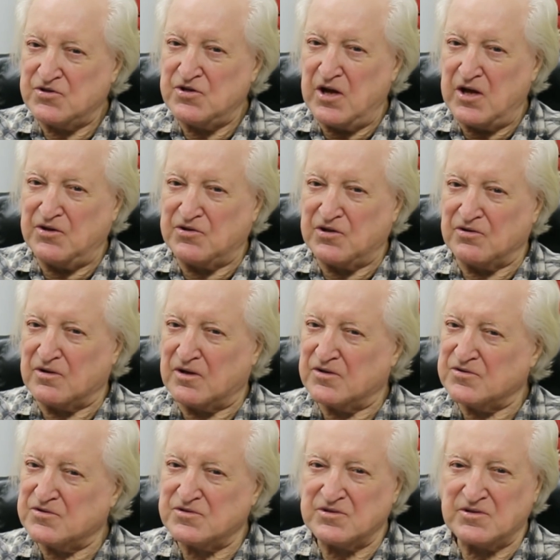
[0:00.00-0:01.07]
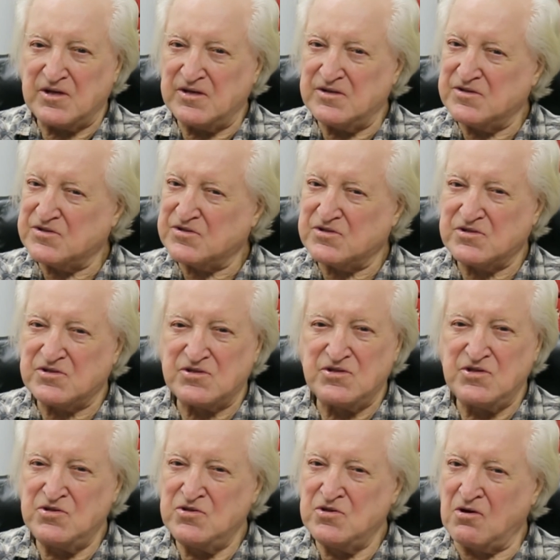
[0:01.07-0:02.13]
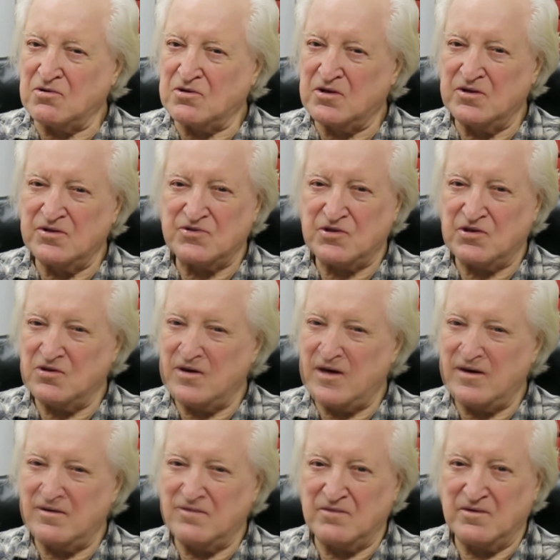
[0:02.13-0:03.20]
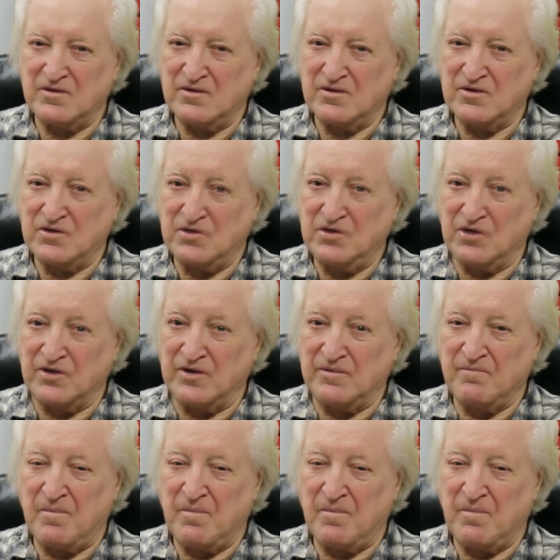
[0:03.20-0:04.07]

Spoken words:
you need to, because it's not going to turn out good.